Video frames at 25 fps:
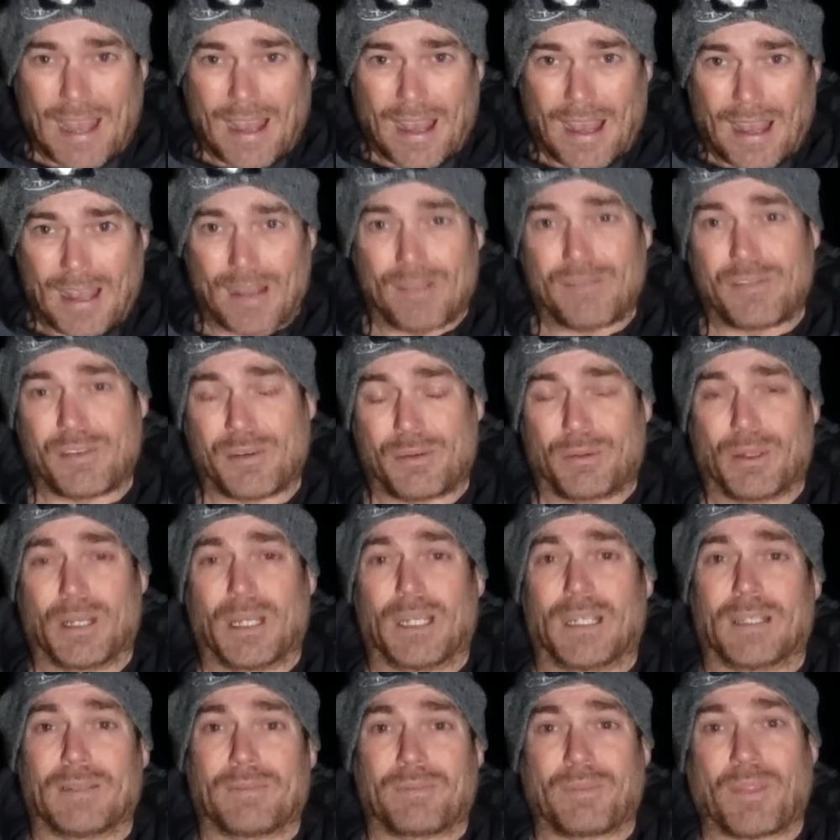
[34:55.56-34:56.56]

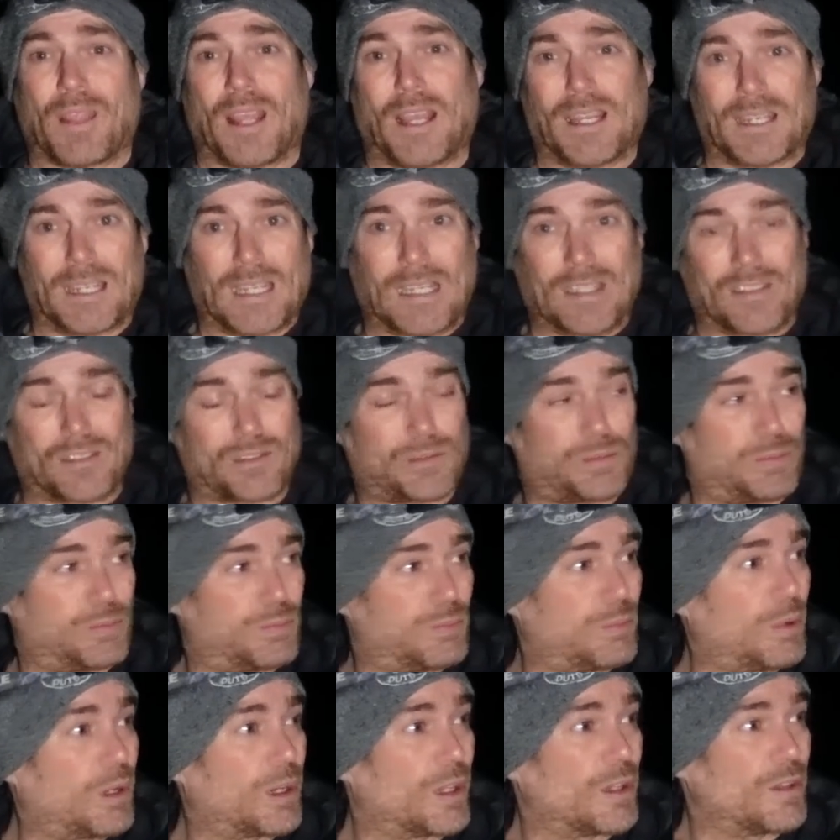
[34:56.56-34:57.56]
everywhere, and that's
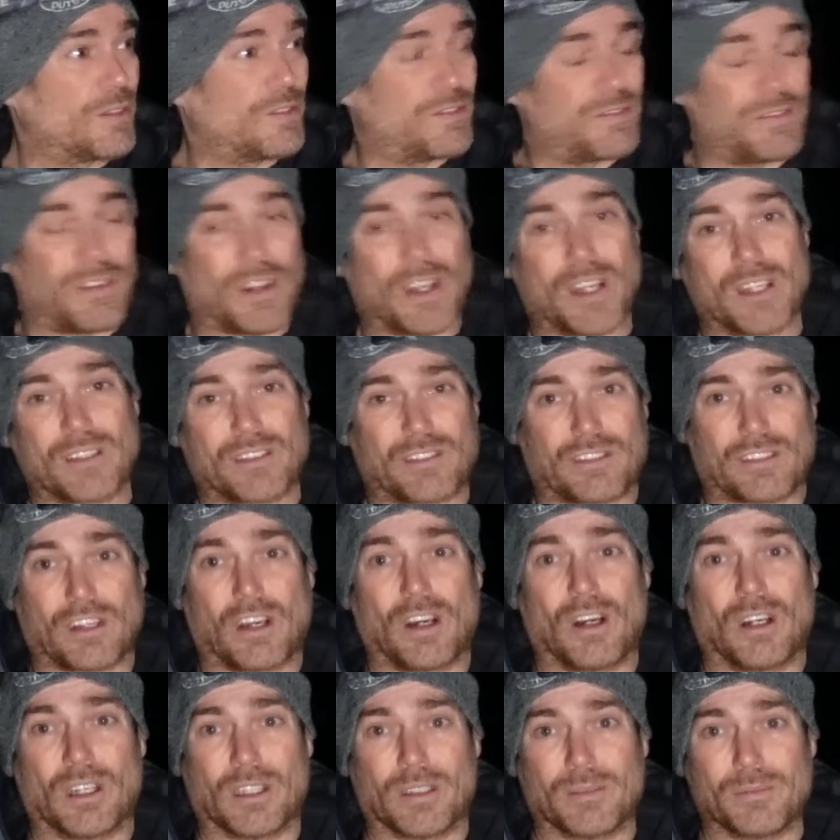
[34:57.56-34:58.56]
one of the first
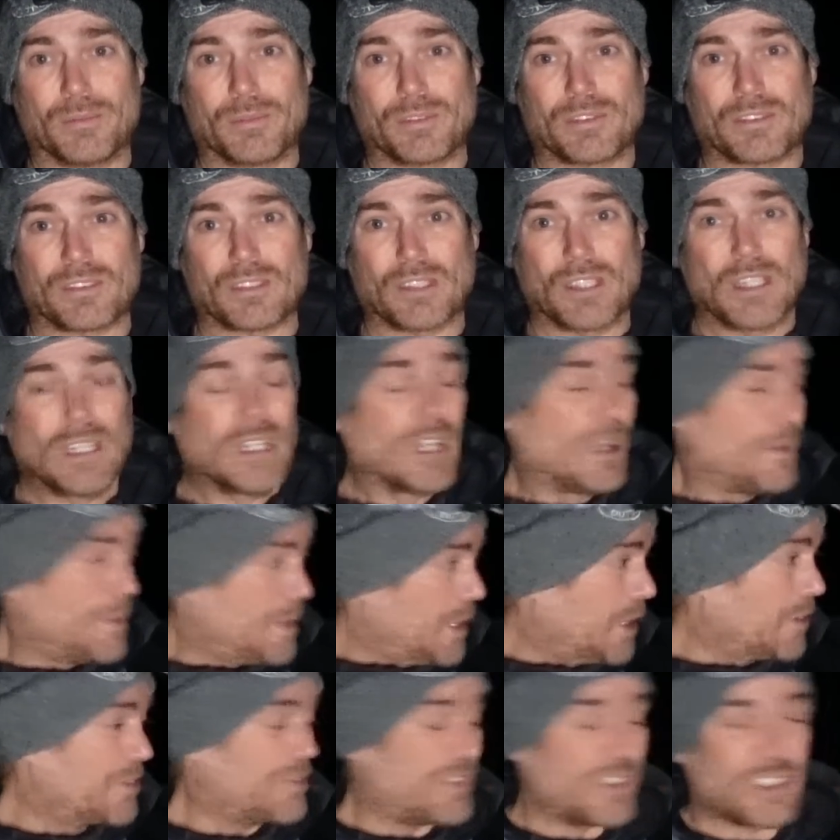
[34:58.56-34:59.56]
times. I mean,
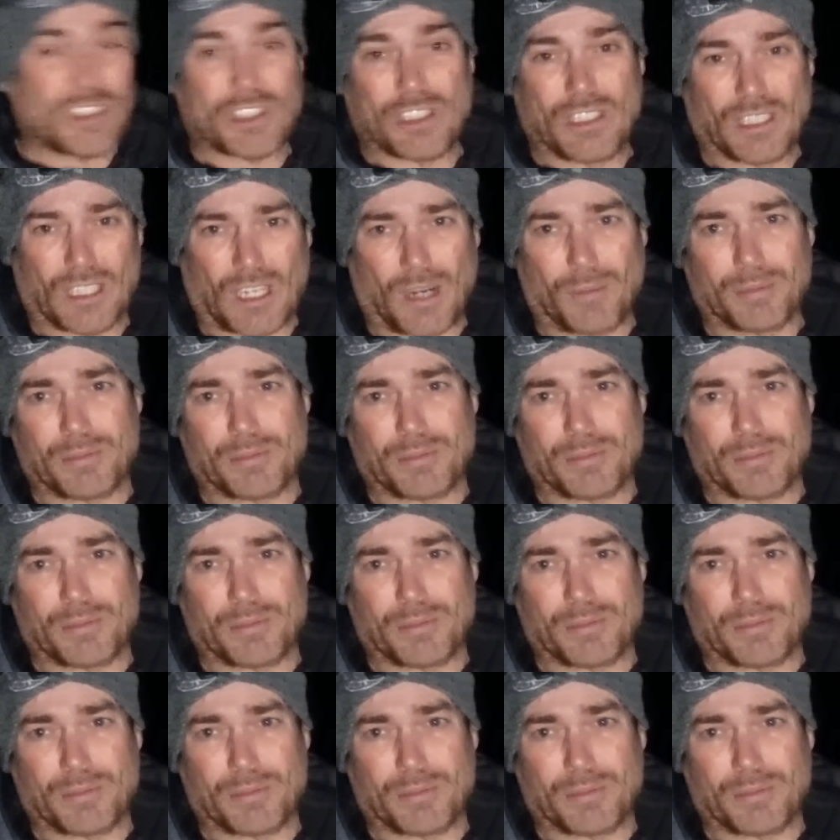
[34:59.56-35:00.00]
I've fished here a couple